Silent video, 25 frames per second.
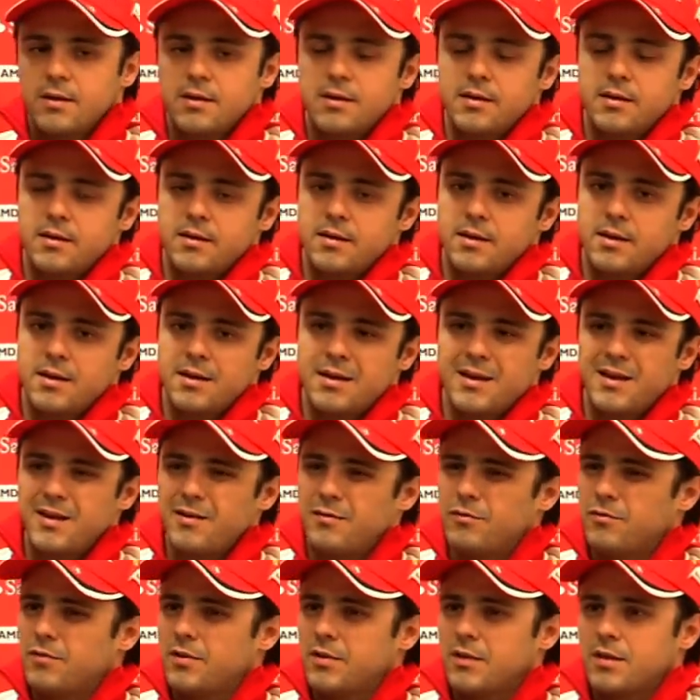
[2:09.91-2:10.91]
and
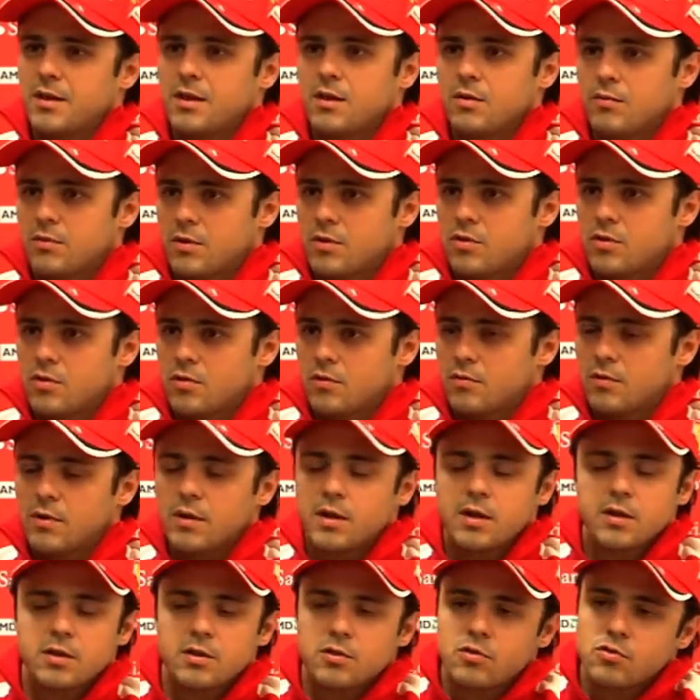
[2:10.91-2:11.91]
everything which is
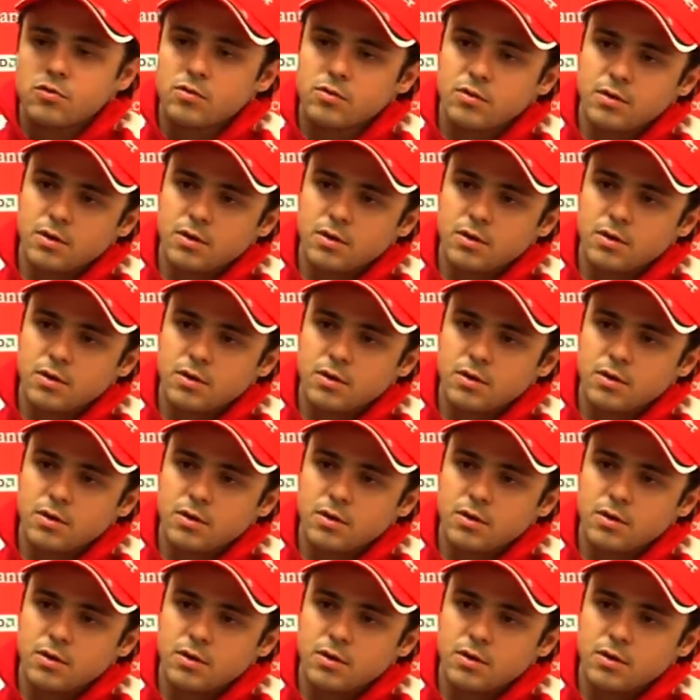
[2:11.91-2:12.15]
related to